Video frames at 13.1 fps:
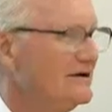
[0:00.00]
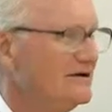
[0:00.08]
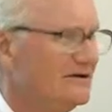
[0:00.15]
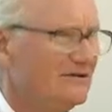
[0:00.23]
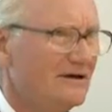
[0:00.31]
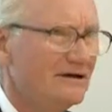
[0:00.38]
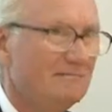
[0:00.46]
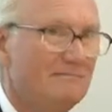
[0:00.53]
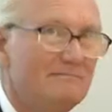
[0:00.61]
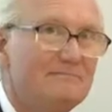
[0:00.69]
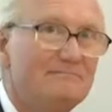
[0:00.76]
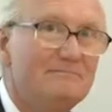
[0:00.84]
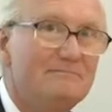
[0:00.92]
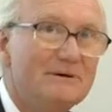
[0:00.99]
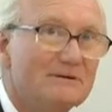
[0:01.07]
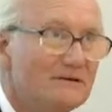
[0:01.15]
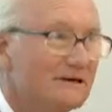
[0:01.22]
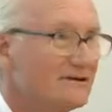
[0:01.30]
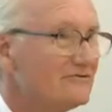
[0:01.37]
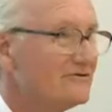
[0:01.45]
You need a
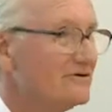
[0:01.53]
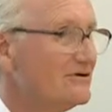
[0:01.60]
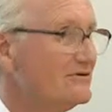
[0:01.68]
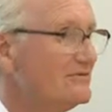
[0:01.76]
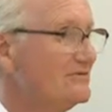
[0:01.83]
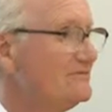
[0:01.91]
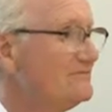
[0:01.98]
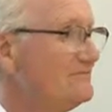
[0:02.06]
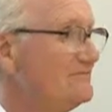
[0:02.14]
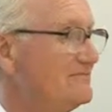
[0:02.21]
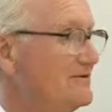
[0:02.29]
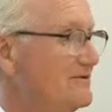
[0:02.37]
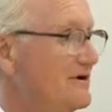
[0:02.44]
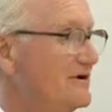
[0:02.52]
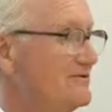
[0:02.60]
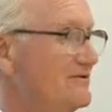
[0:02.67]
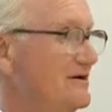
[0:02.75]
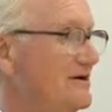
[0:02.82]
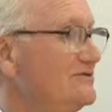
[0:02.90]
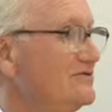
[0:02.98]
building the size of
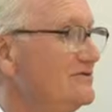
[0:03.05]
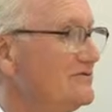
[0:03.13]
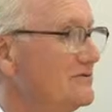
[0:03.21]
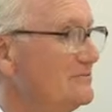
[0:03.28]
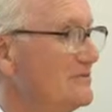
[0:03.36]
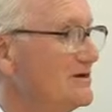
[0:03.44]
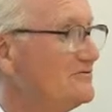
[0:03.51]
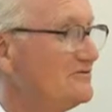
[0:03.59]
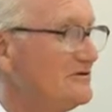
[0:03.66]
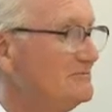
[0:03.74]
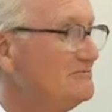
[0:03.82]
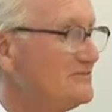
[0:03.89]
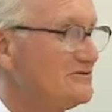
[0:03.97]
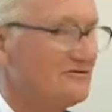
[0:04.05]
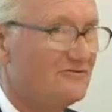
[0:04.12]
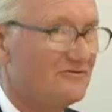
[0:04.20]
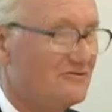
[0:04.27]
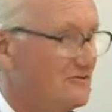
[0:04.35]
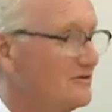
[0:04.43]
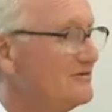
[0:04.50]
United Nations almost to just
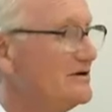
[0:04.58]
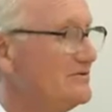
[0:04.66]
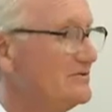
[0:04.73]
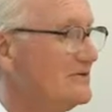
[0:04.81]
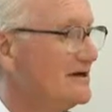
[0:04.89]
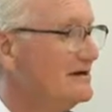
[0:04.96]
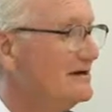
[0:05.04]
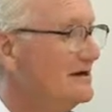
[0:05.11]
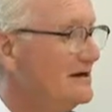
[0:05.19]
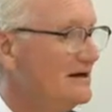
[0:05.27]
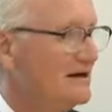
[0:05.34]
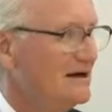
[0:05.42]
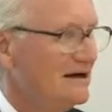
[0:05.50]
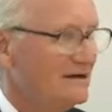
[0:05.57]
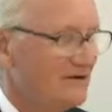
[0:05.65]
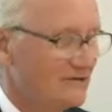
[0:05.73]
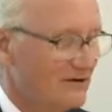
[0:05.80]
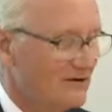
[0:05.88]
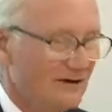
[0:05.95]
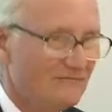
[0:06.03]
store it all in. Now,
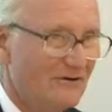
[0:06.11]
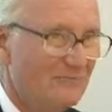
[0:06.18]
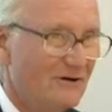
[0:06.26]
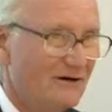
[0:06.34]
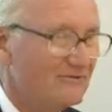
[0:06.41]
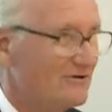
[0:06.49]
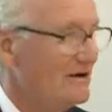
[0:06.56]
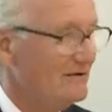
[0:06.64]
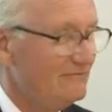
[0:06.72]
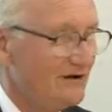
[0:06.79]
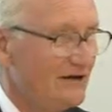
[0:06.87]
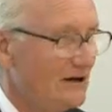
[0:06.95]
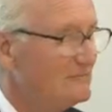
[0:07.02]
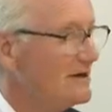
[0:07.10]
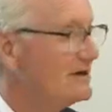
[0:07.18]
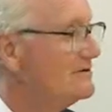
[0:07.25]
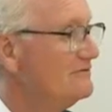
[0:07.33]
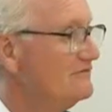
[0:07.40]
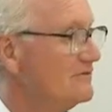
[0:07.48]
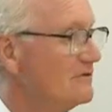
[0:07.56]
not every company
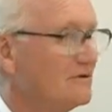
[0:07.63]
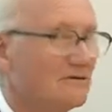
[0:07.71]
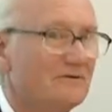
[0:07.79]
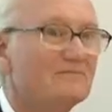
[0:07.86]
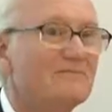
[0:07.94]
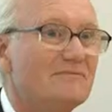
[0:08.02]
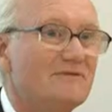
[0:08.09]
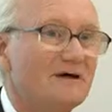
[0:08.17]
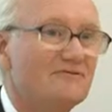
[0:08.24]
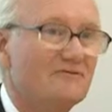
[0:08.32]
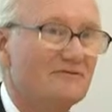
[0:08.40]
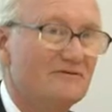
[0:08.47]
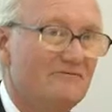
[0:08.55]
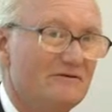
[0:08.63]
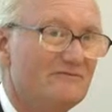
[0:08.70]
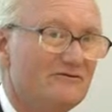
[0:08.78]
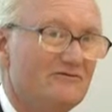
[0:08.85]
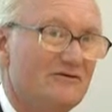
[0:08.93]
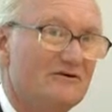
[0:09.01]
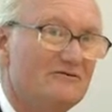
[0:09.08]
can afford that sort of
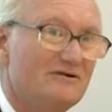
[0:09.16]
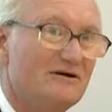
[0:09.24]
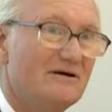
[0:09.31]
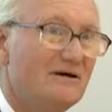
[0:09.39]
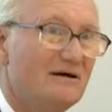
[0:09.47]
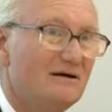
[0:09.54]
infrastructure.